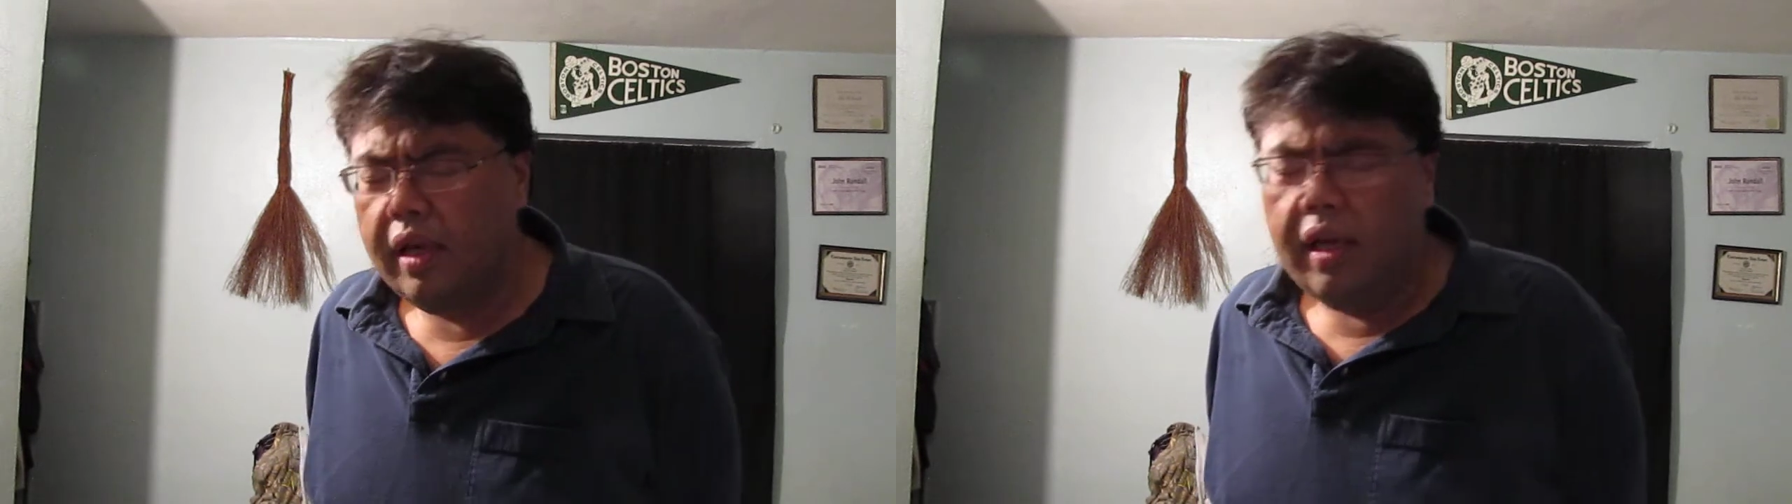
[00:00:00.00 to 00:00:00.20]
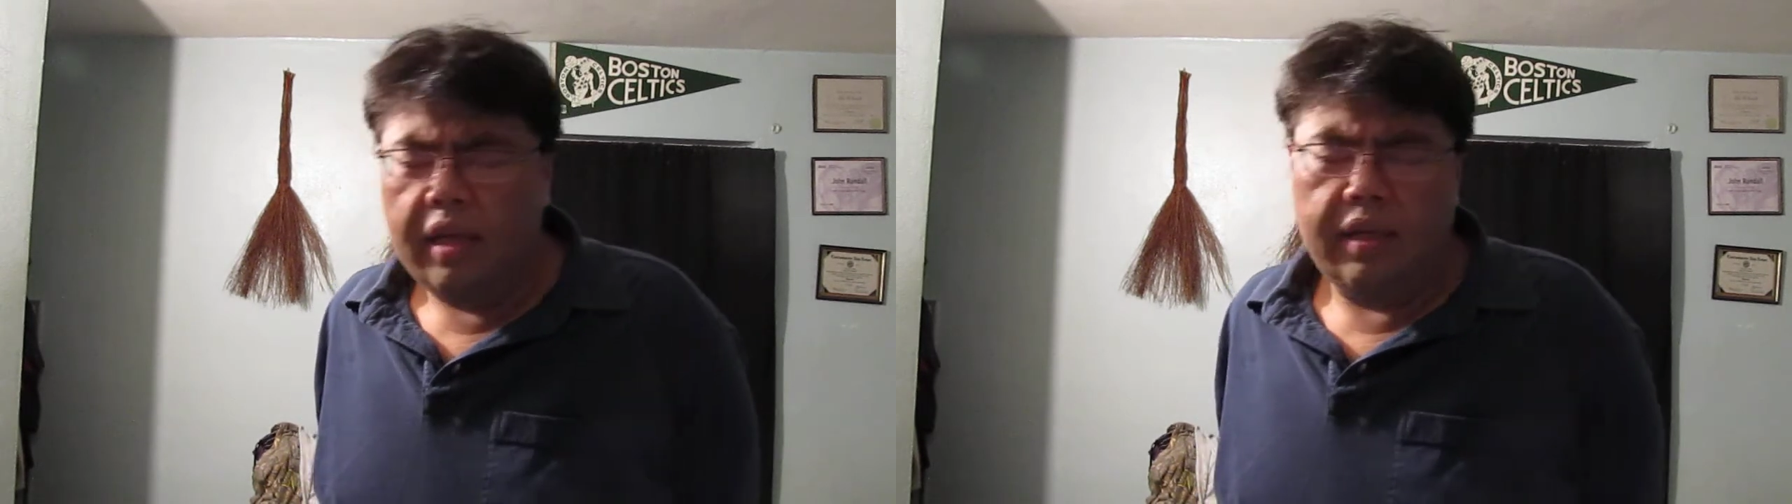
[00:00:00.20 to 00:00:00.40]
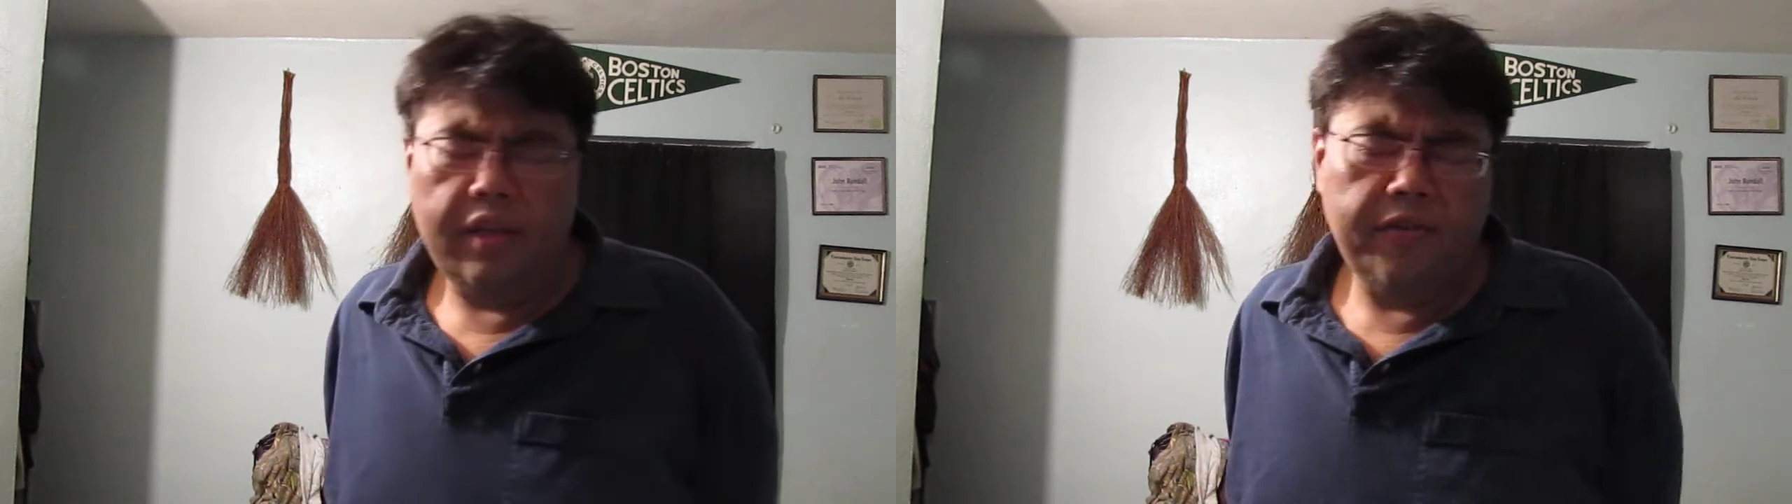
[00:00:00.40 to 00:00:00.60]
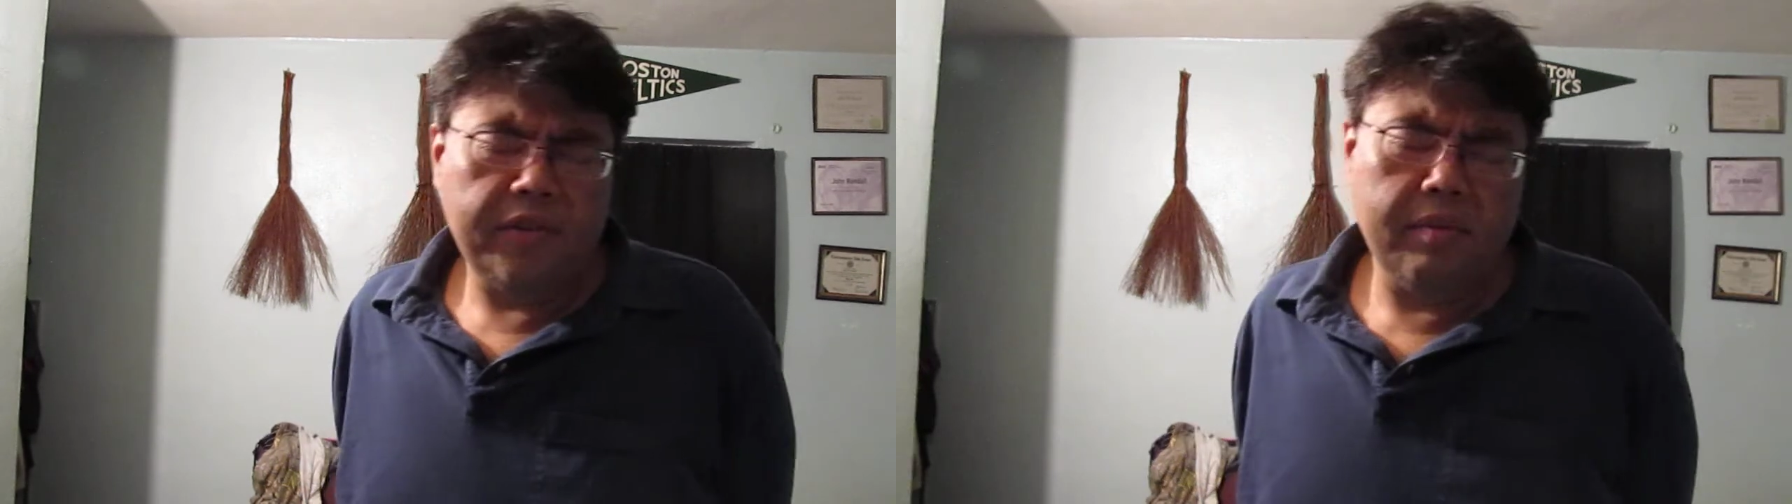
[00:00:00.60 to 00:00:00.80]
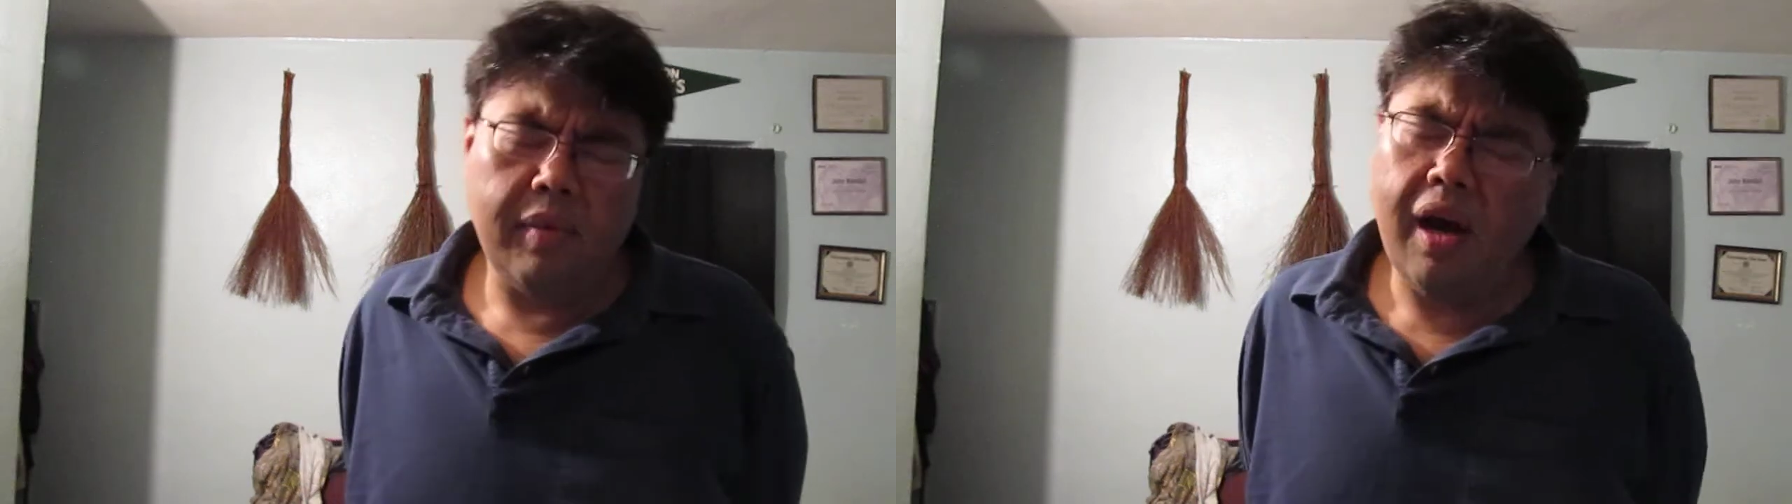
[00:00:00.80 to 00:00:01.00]
And if
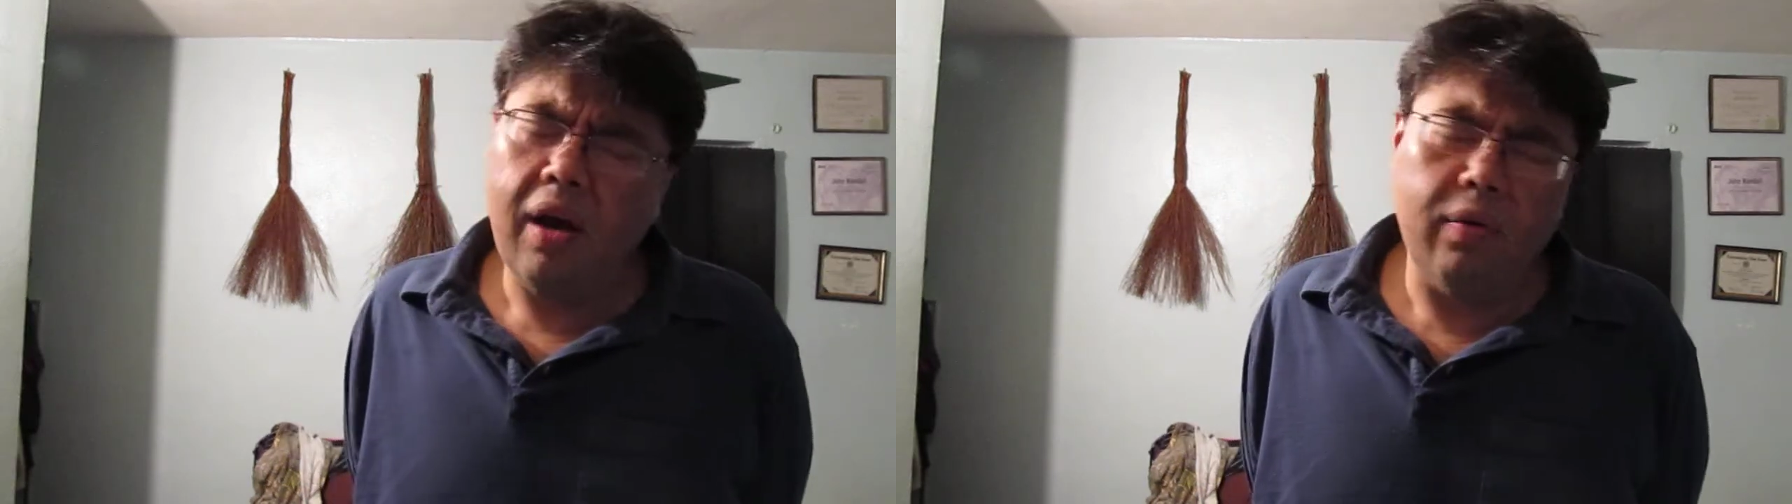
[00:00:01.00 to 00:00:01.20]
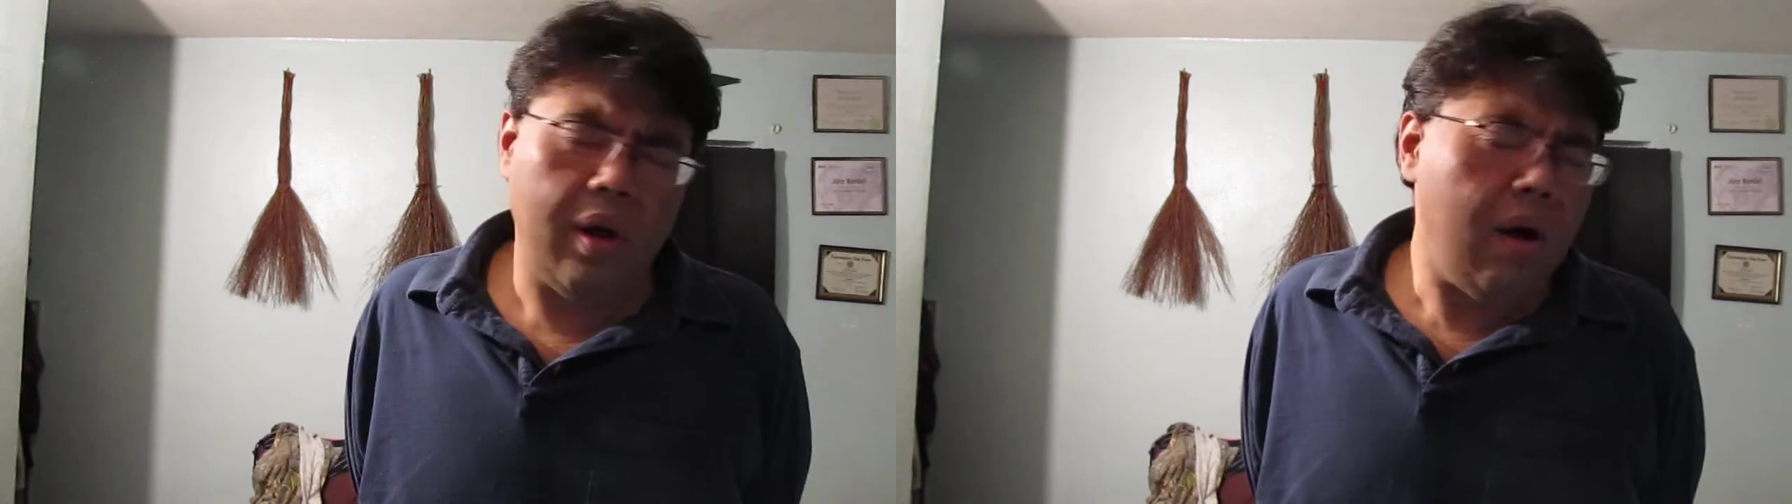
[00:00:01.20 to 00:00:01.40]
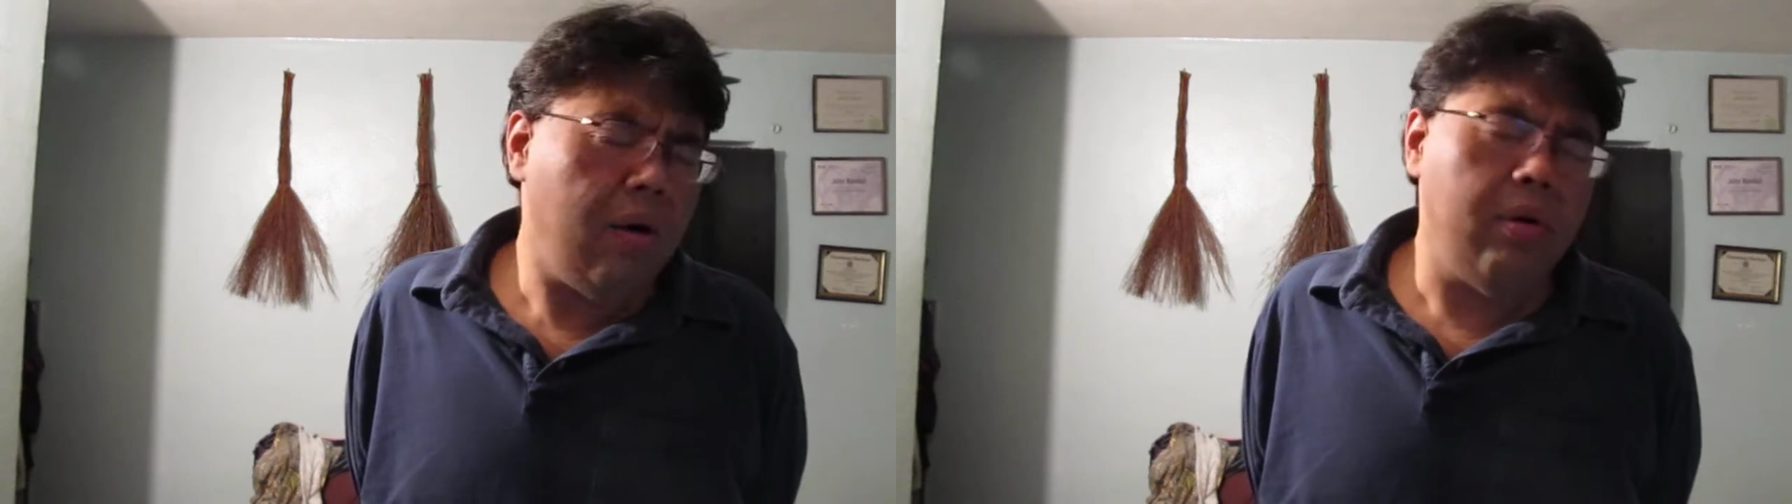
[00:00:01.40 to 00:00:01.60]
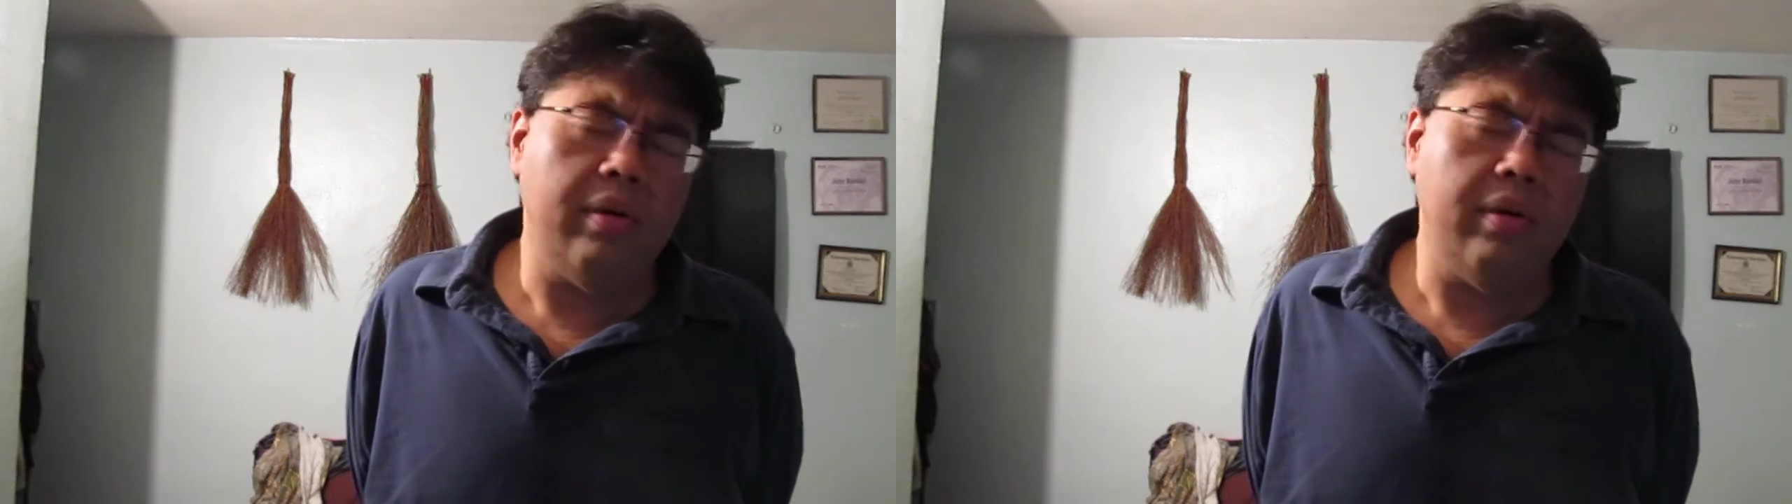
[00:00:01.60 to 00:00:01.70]
tomorrow